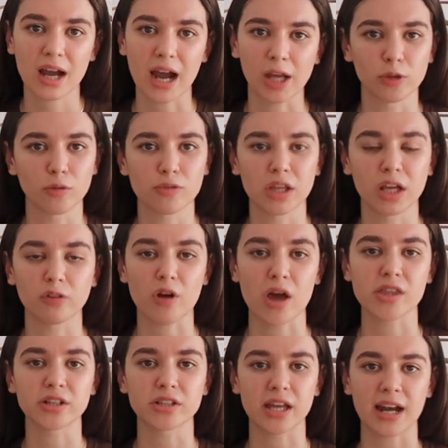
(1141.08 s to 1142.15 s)
kind of thing
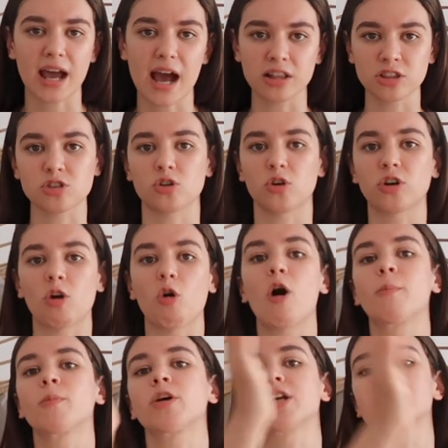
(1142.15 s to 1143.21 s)
rather than hands-on, oh,
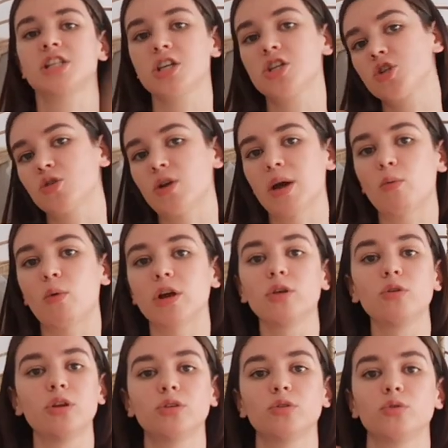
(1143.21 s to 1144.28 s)
I'm gonna teach you like what
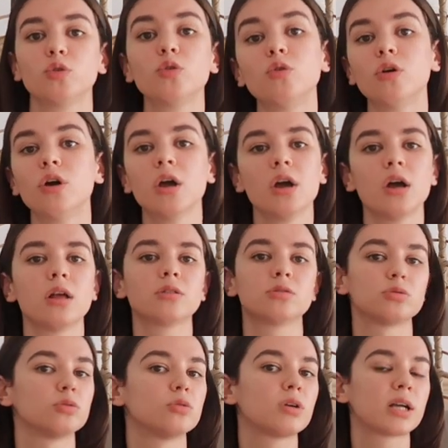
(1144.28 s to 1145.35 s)
you need to do
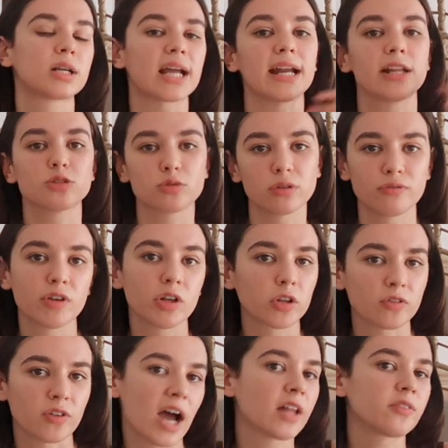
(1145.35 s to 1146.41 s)
to get into the field
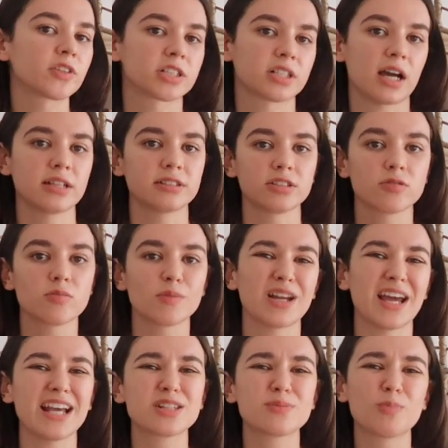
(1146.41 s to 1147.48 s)
of advertising. I mean,
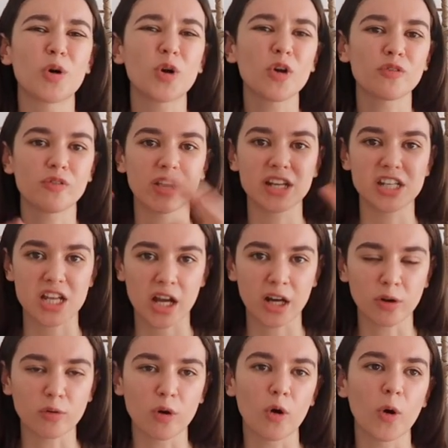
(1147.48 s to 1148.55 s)
it's more of a
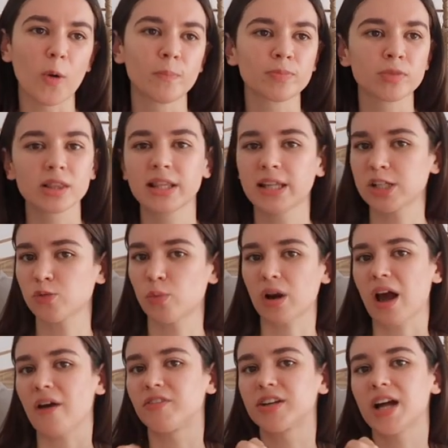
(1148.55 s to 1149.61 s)
general, this is what
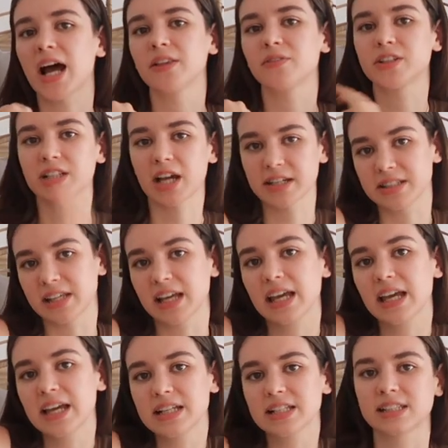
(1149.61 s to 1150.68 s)
our advertising
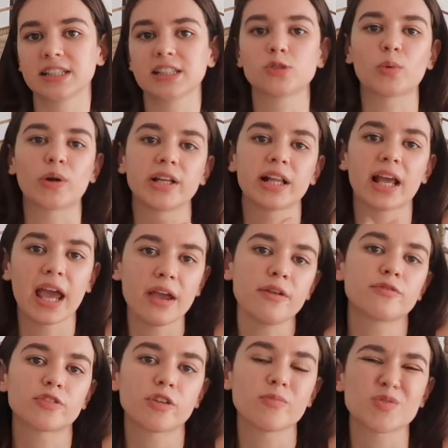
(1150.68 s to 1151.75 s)
is, this is where it
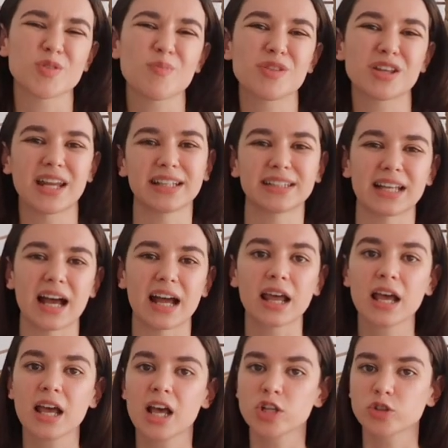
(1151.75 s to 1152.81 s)
came from, something like
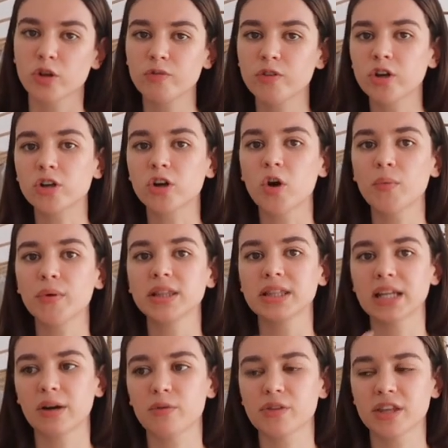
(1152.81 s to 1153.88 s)
that. So if you're going
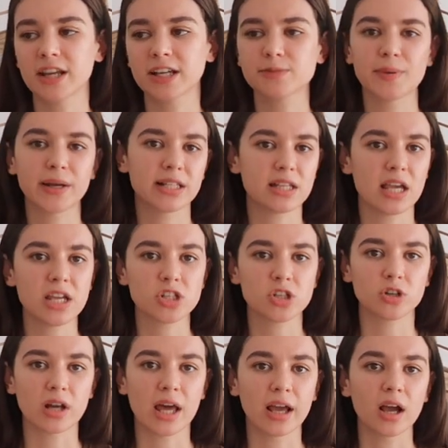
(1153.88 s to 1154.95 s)
there with an
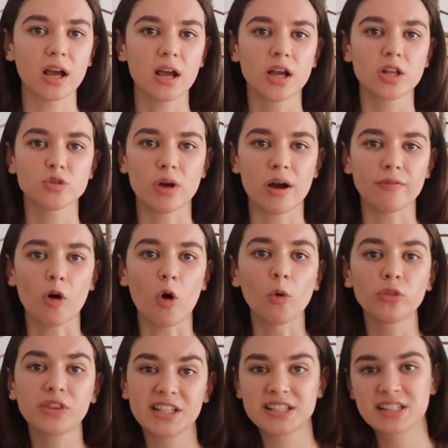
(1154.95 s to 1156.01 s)
expectation like to have
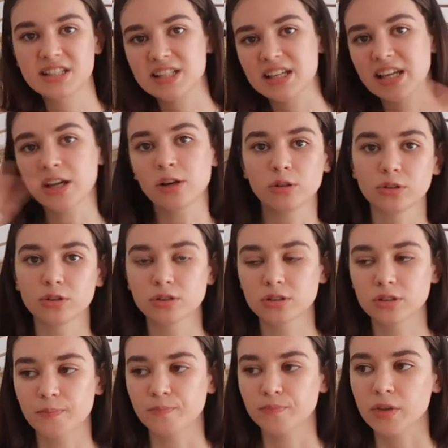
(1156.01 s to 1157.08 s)
all these
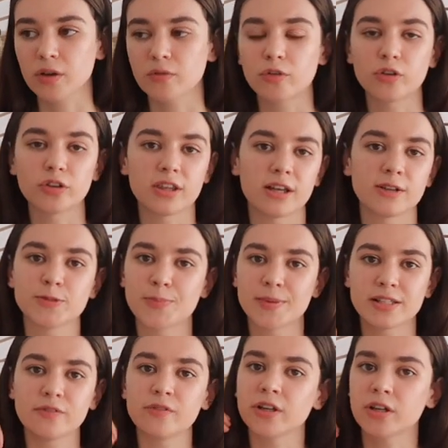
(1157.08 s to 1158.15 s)
skills for the
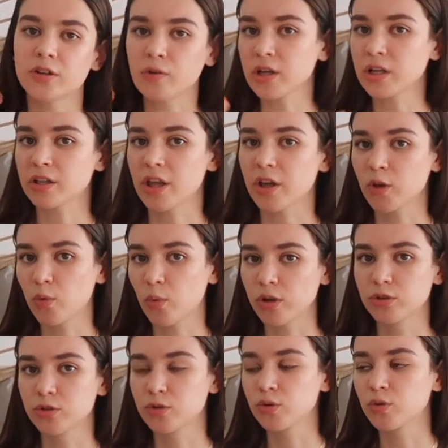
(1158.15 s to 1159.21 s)
specific career that you
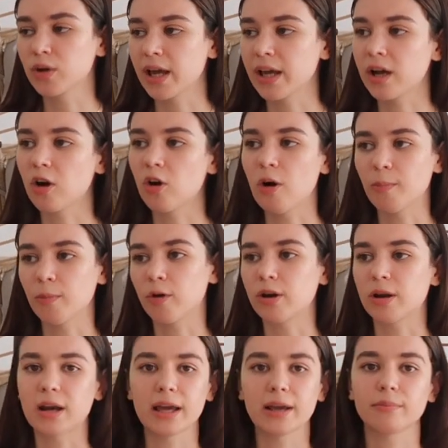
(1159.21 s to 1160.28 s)
want to do, like, oh, I'm
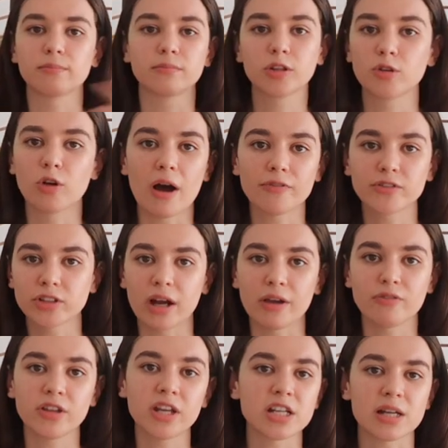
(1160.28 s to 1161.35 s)
gonna like, you know, after
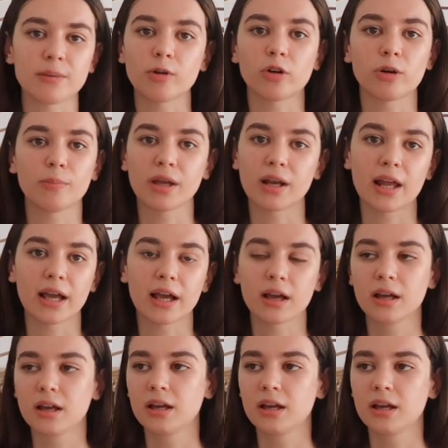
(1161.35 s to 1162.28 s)
I finish, I'm gonna be like